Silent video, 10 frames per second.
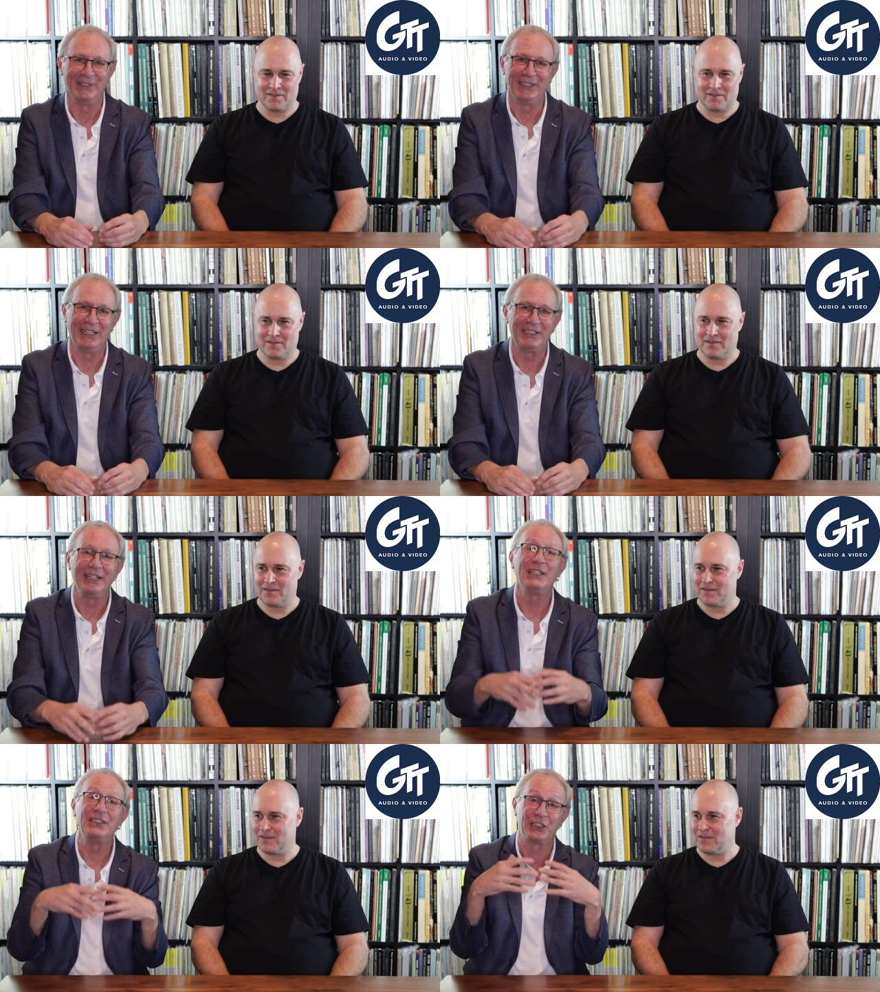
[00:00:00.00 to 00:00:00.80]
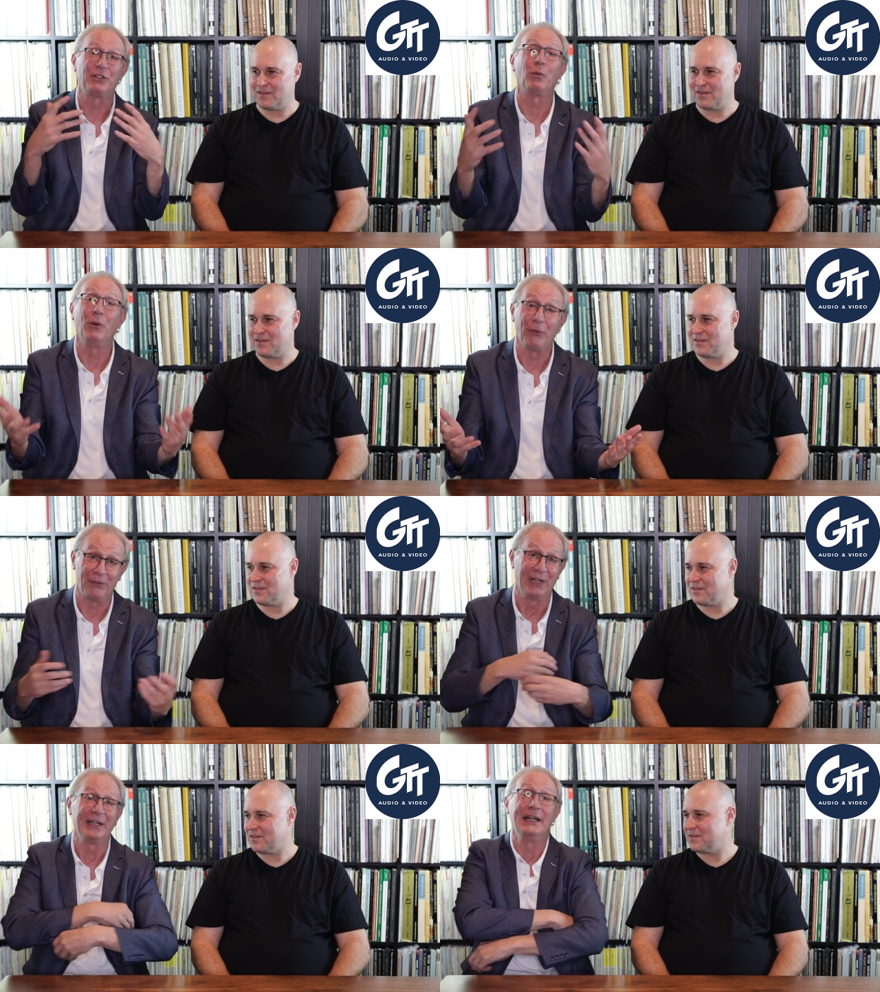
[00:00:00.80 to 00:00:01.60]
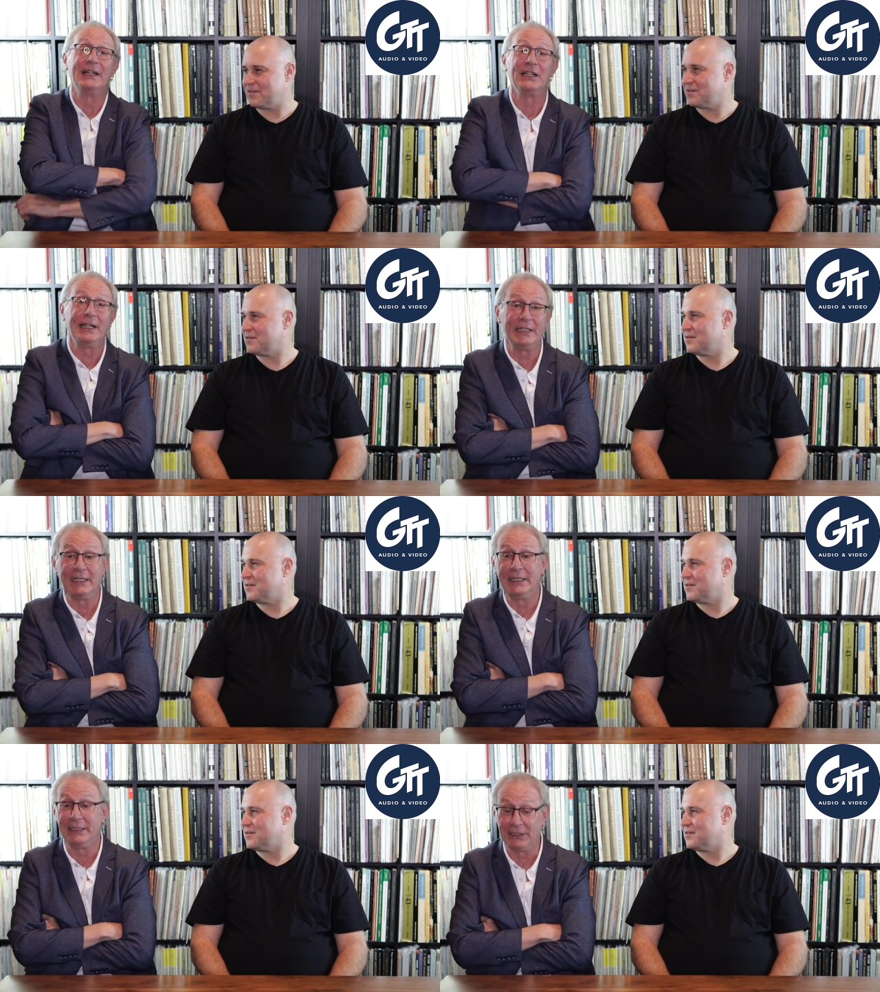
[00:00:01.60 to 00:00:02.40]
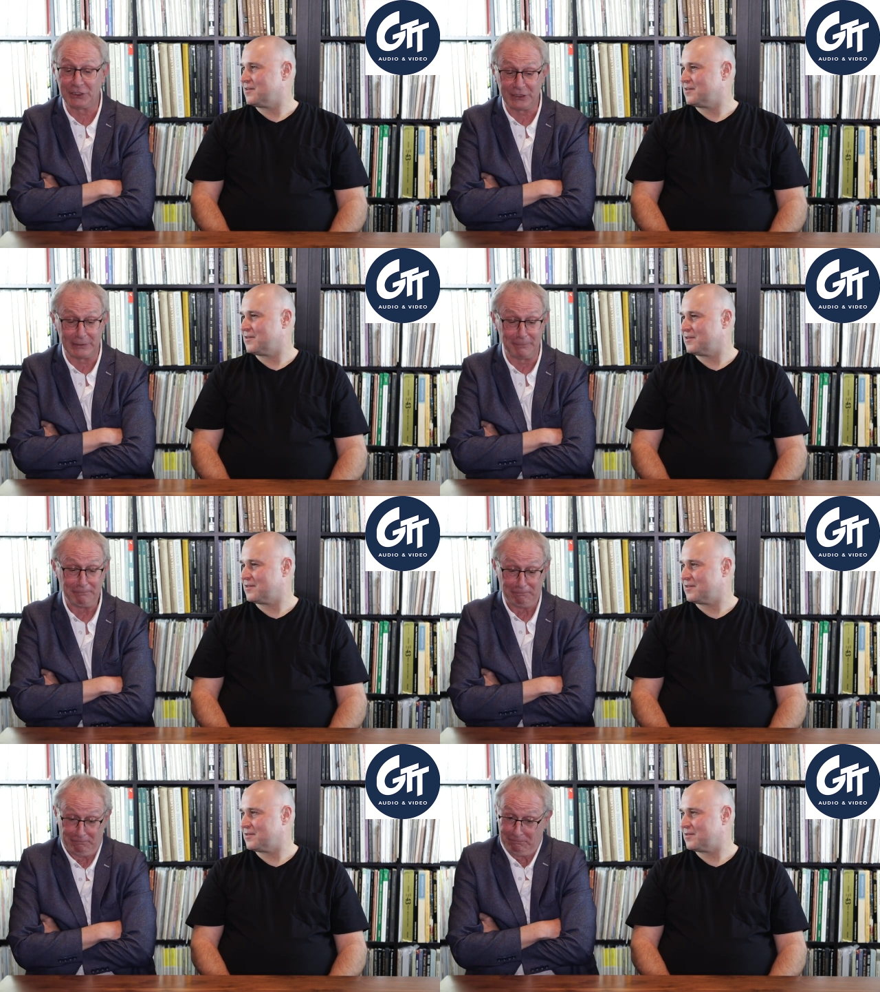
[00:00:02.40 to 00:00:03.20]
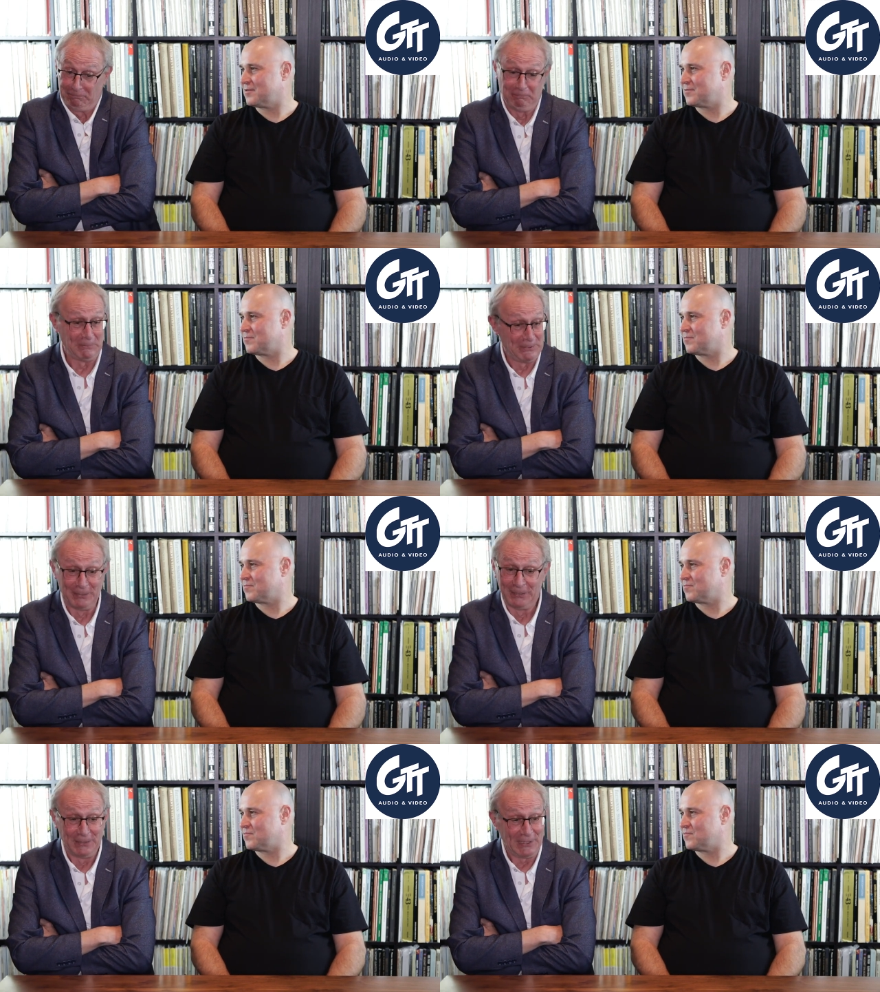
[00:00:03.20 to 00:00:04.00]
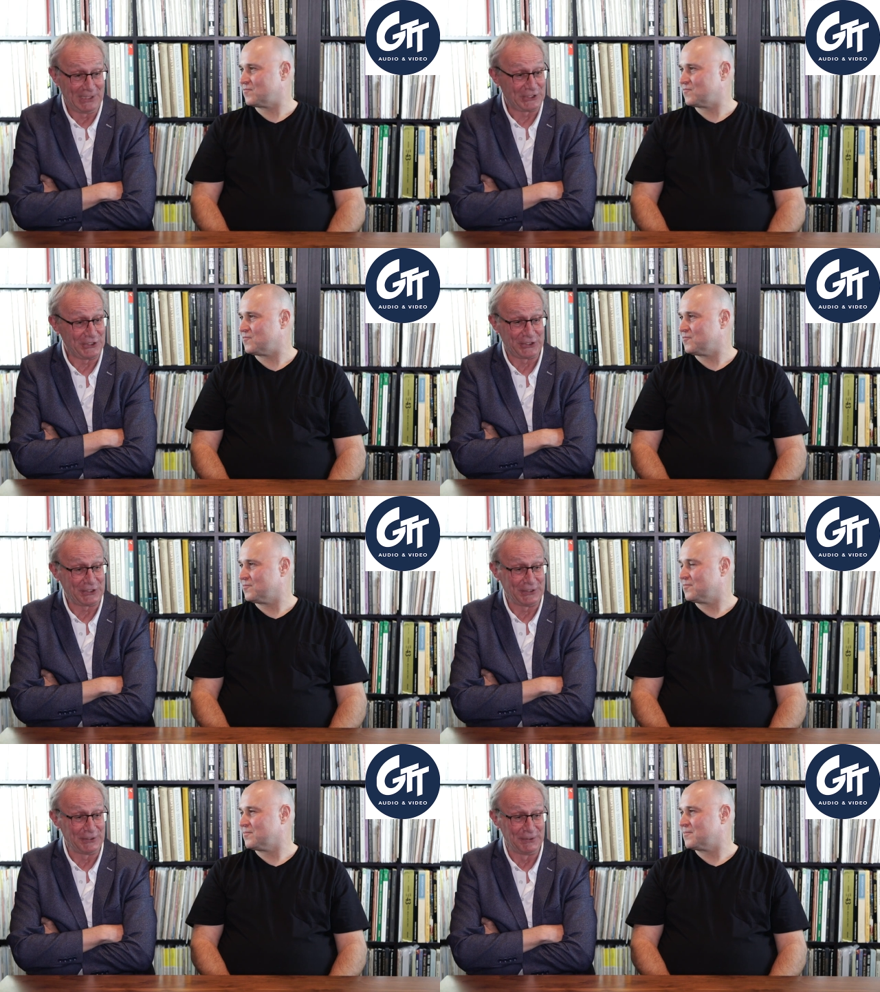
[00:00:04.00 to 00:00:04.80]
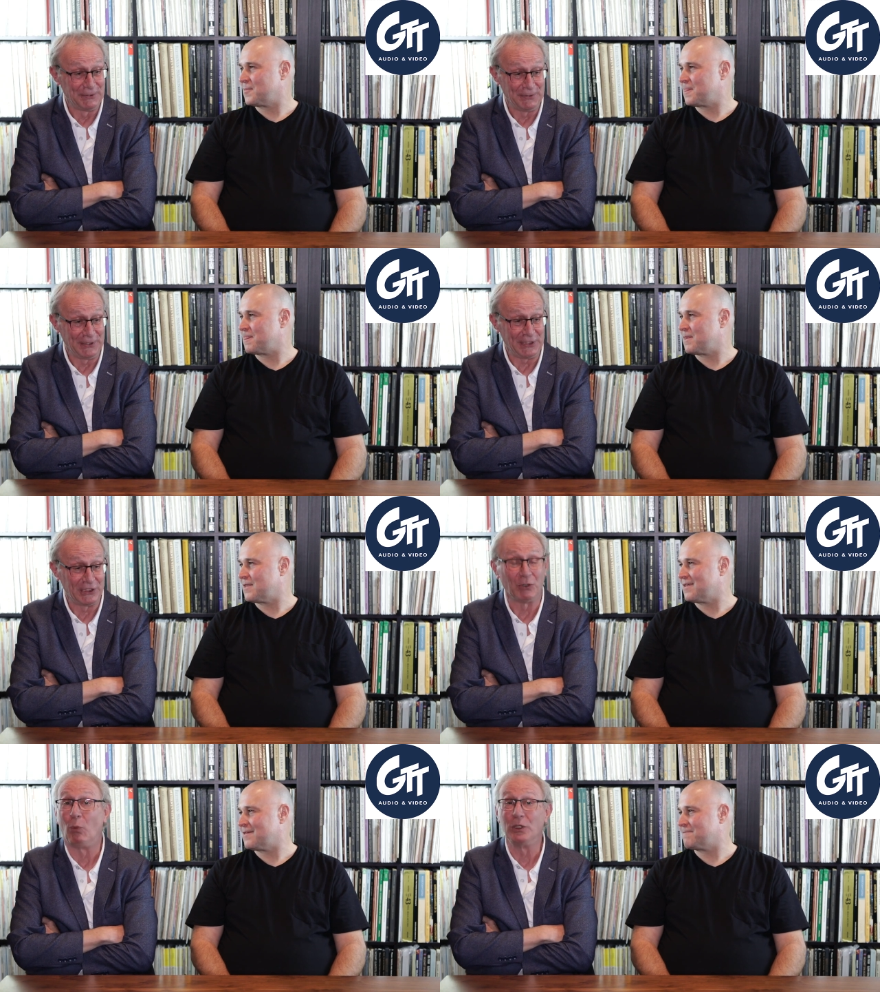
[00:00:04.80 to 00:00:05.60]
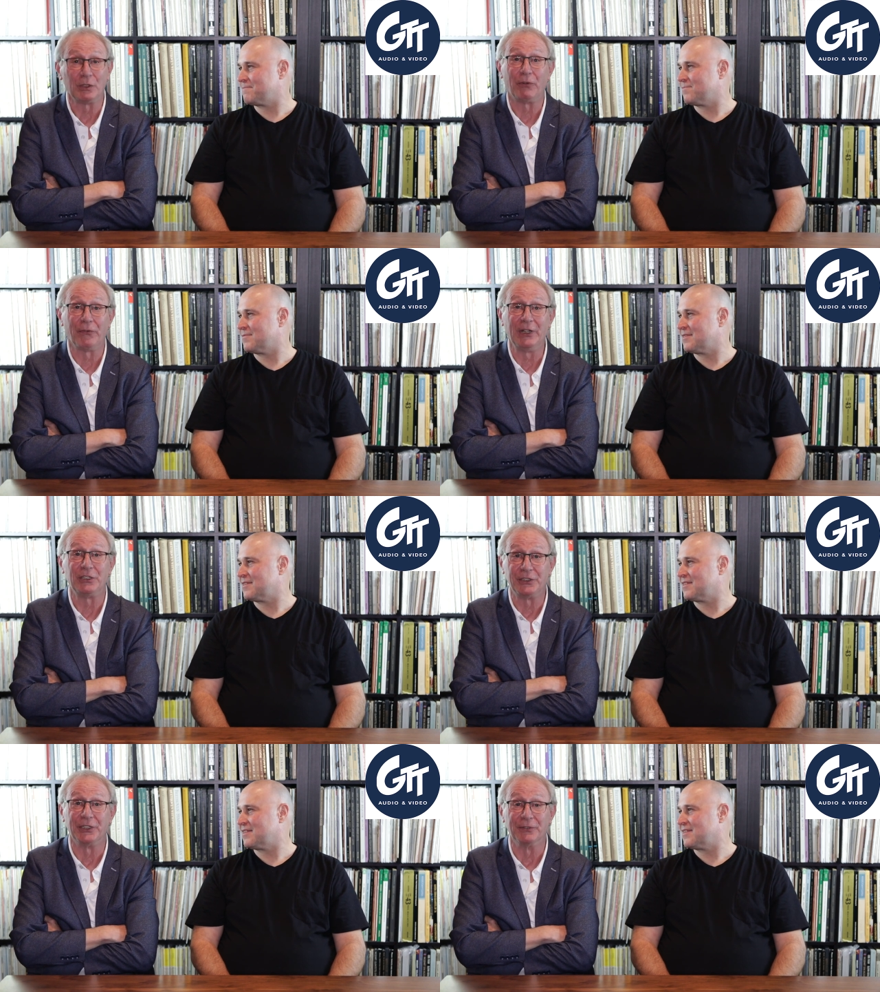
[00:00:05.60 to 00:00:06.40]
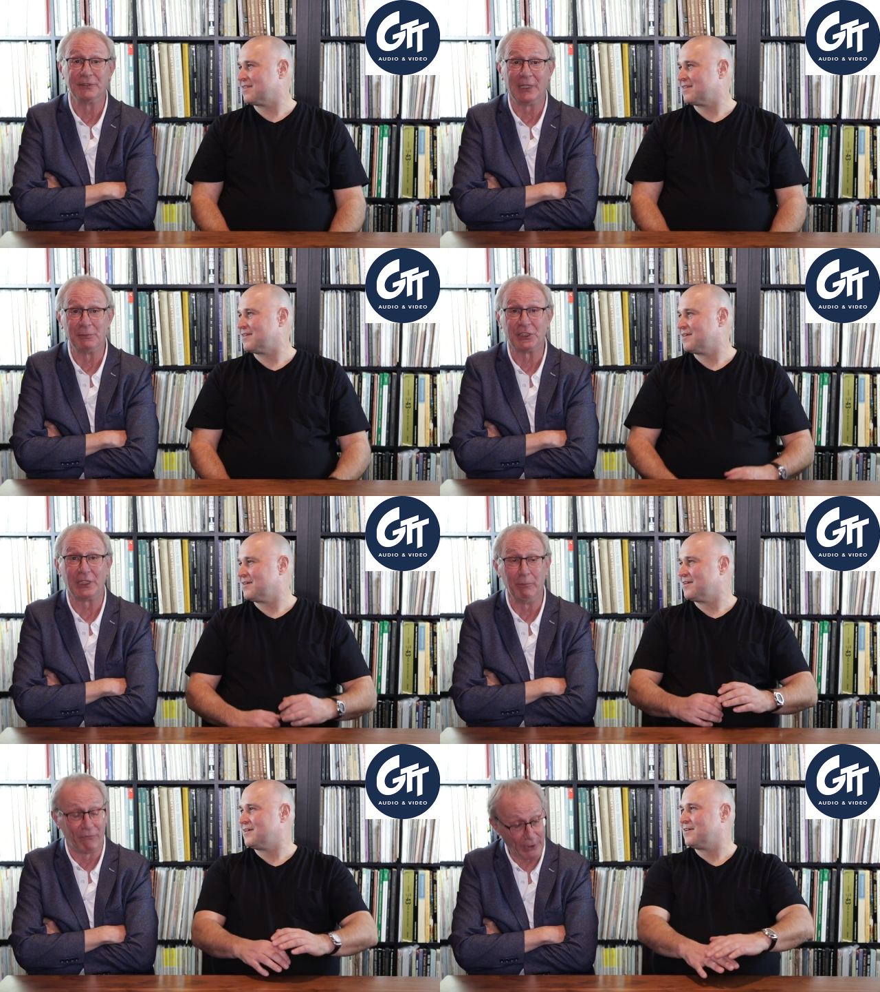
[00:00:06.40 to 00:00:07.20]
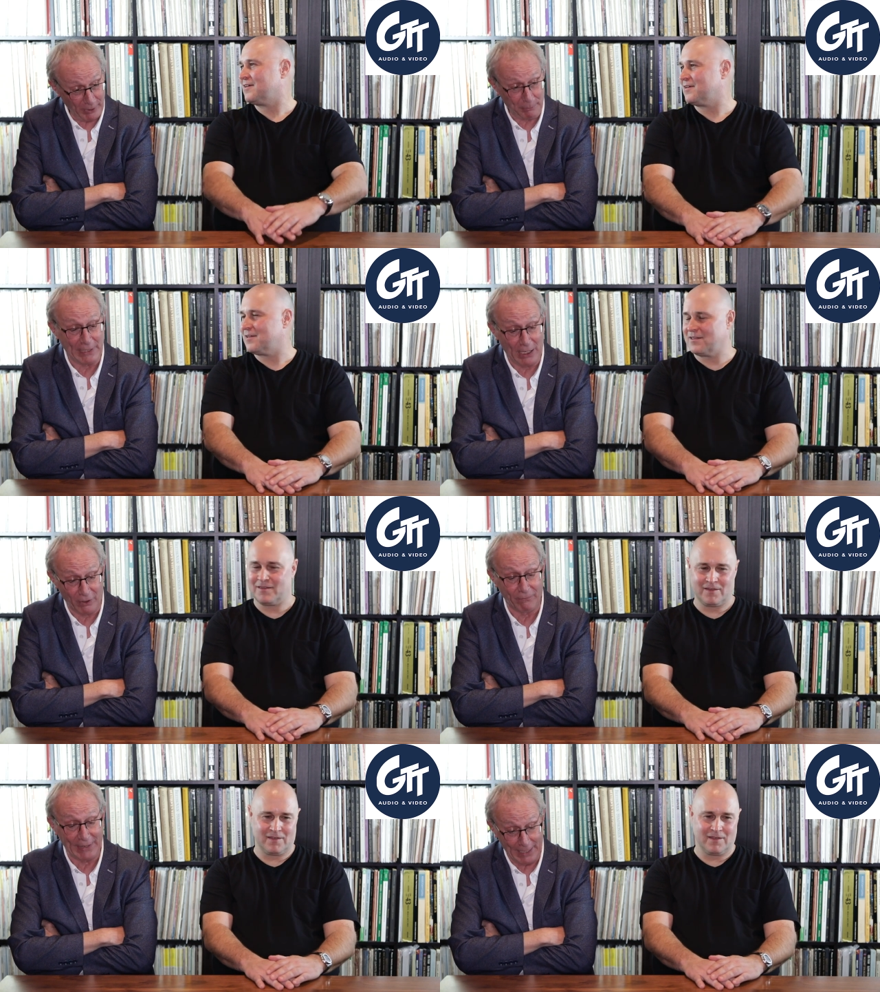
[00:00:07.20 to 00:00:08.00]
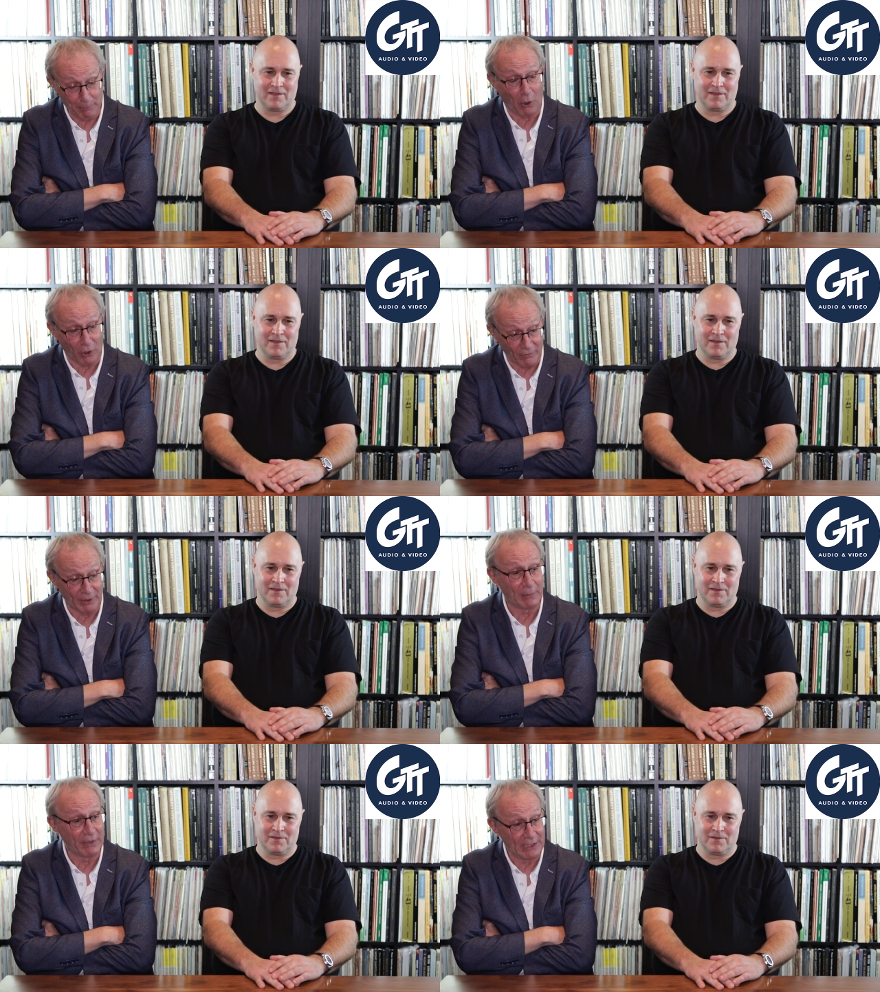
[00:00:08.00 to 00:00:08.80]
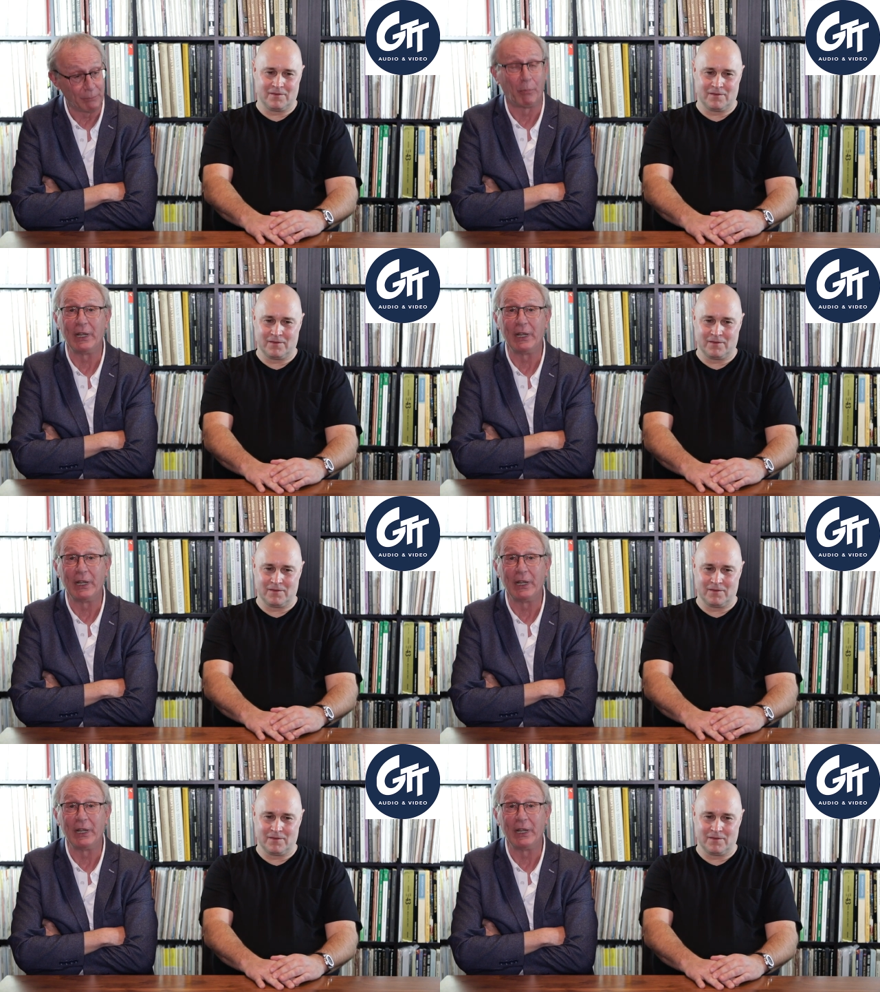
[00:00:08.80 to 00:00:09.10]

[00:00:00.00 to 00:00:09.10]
Speaker 1: It, it it's a growth thing, and it, it and it's a, it's just a it's it's a wonderful thing to do. I'm just I'm very proud of that part of it. It, it